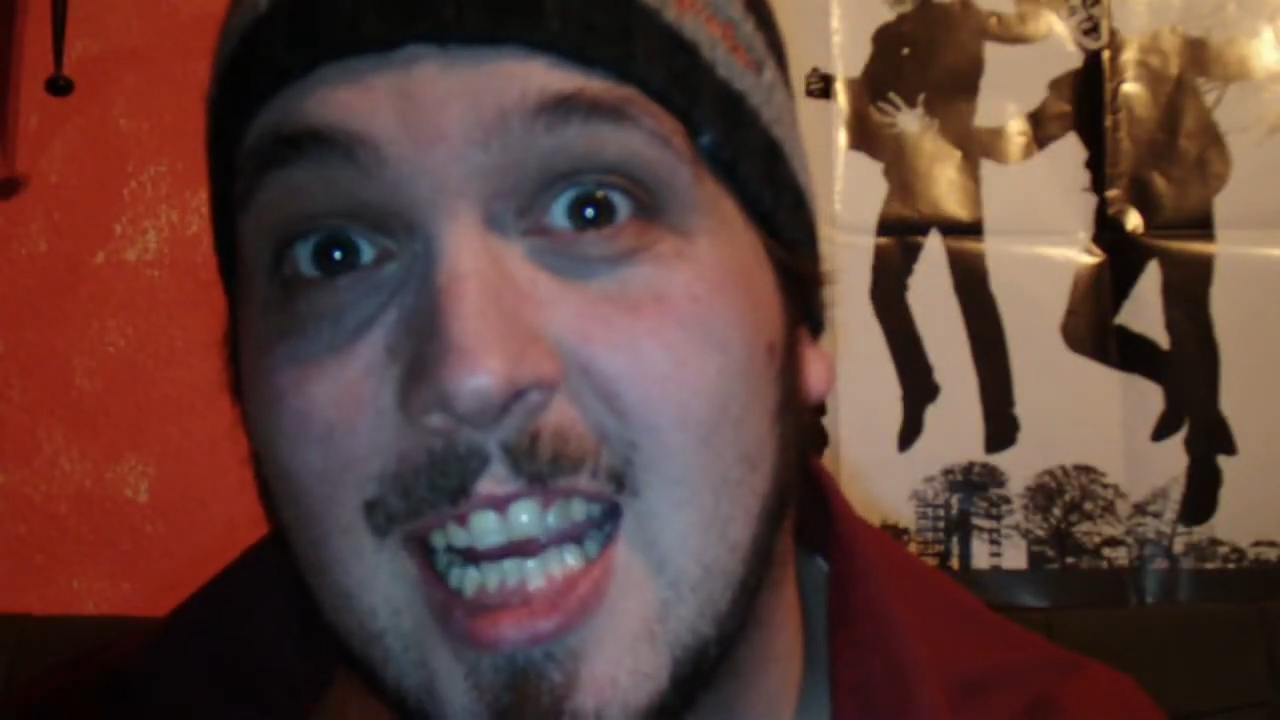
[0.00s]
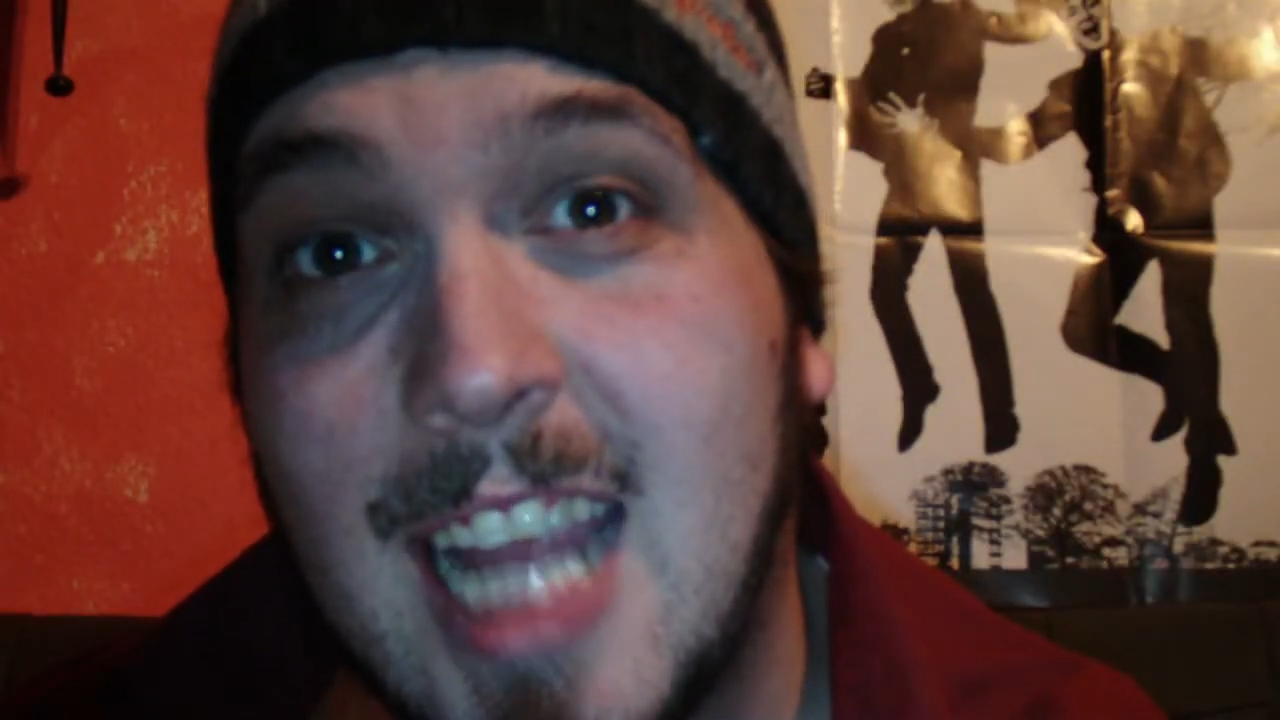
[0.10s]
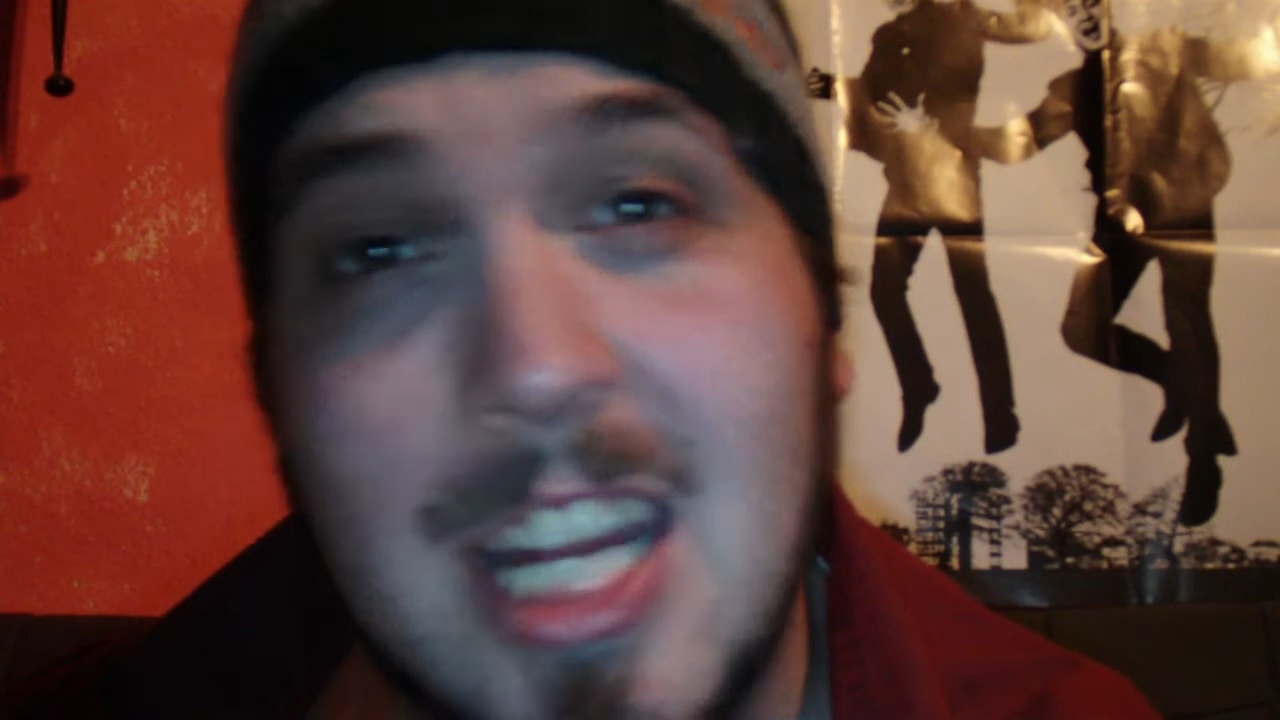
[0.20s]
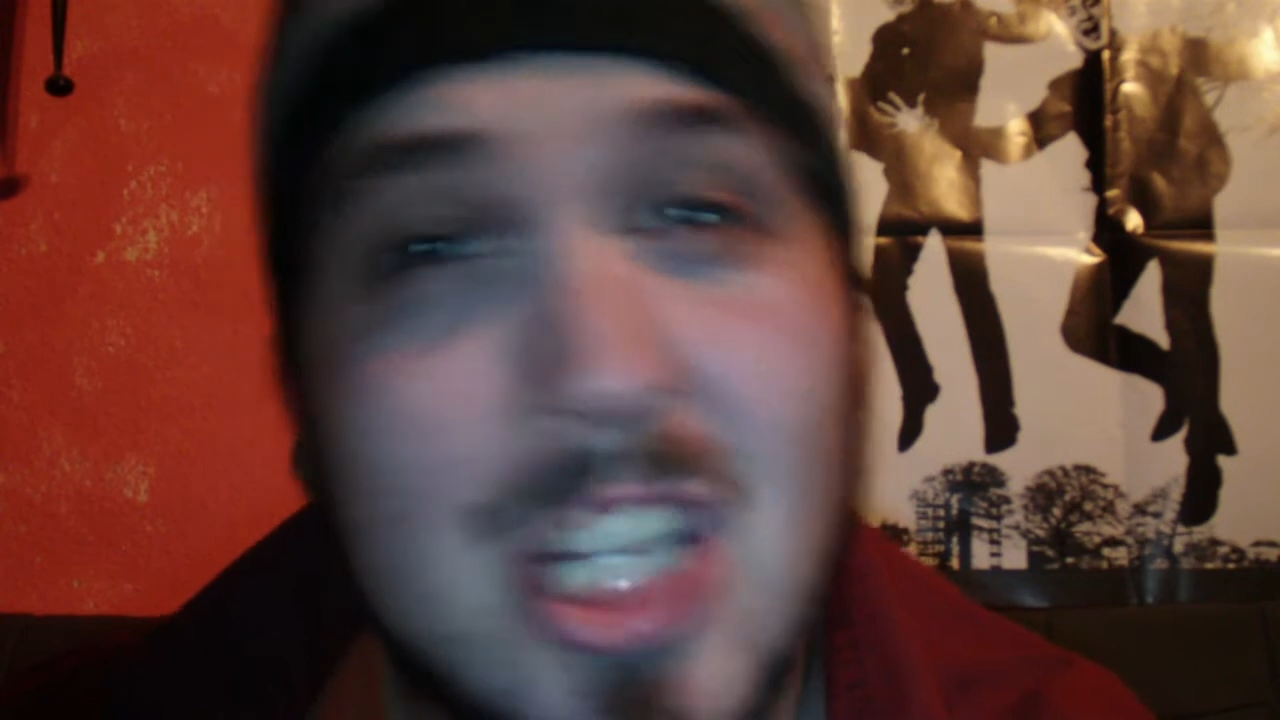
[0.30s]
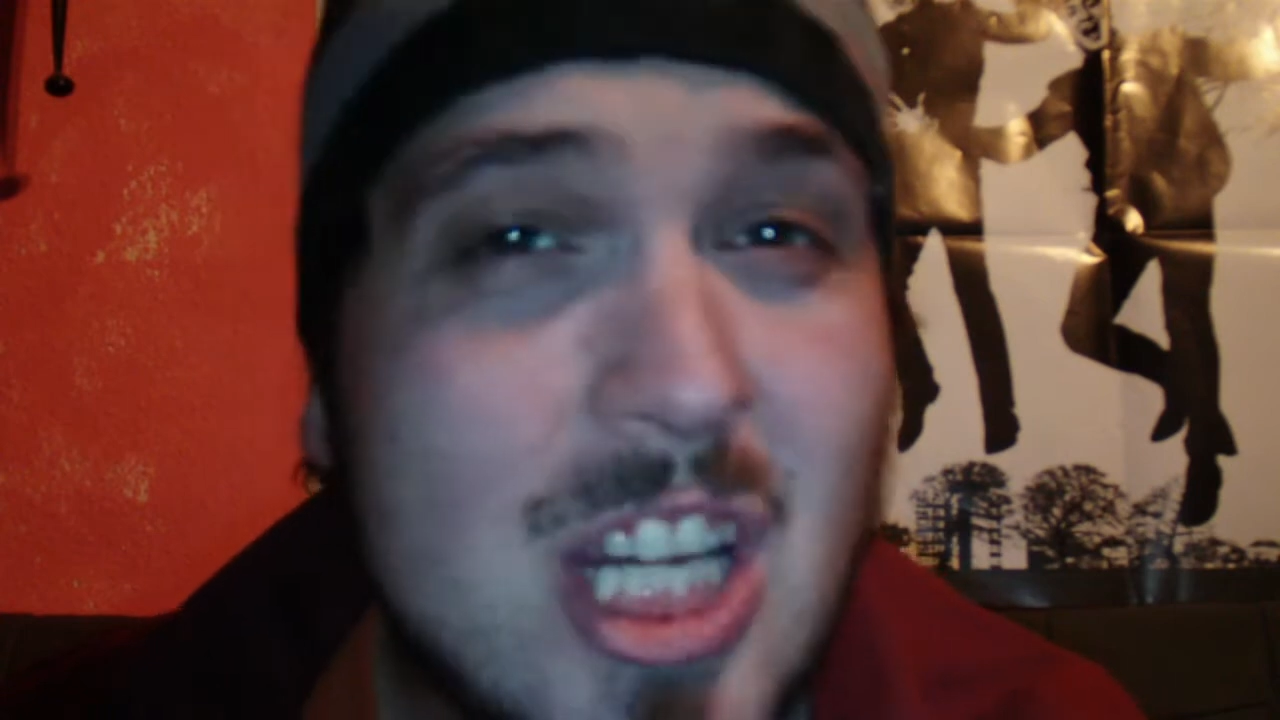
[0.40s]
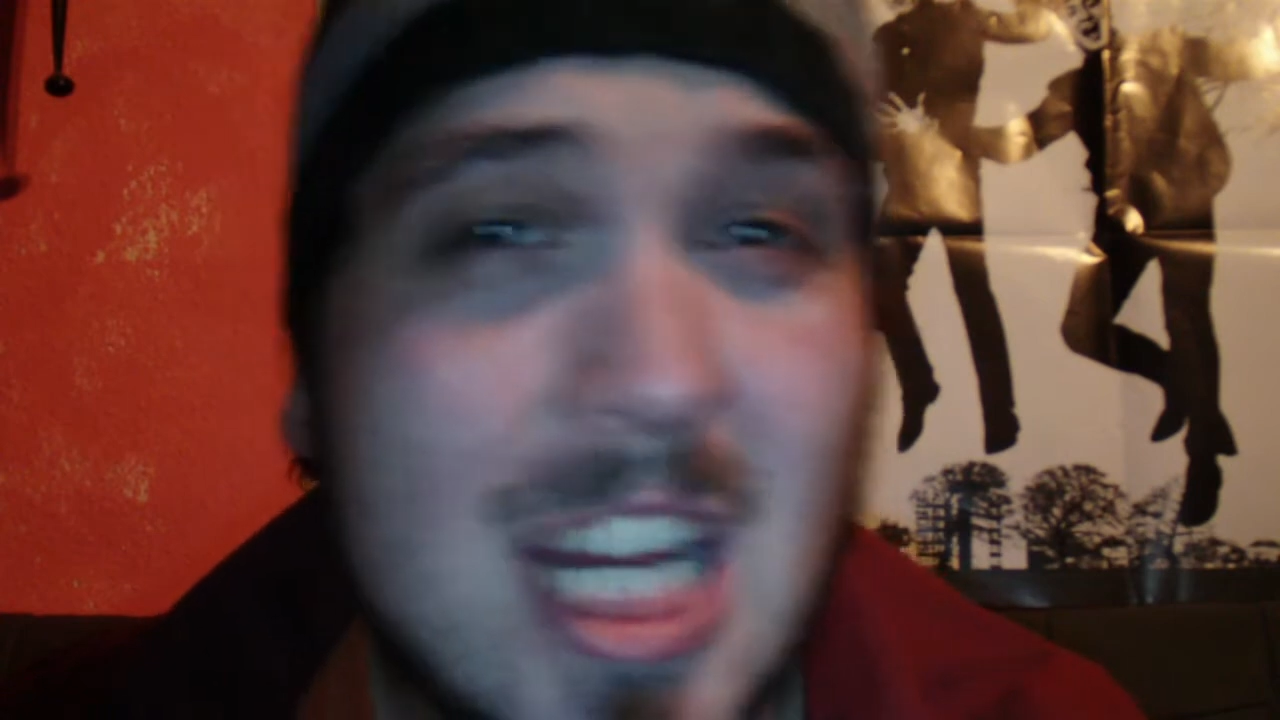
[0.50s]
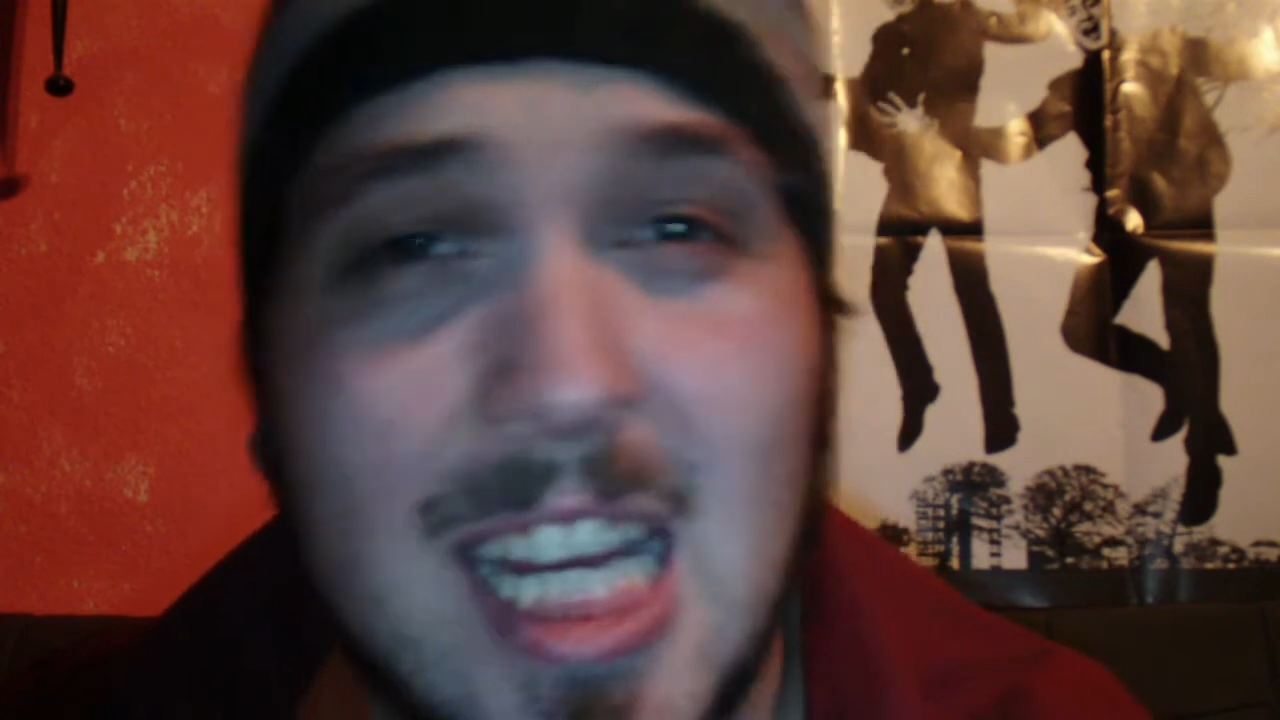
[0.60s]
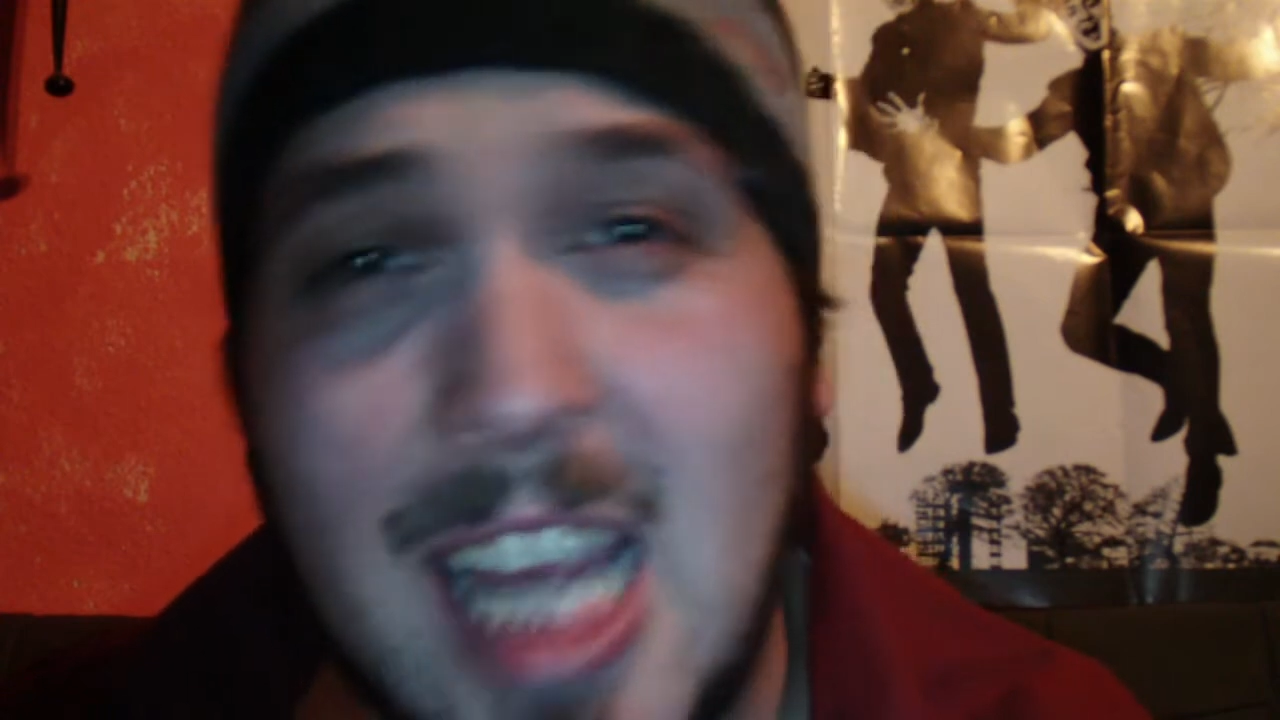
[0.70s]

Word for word: Can she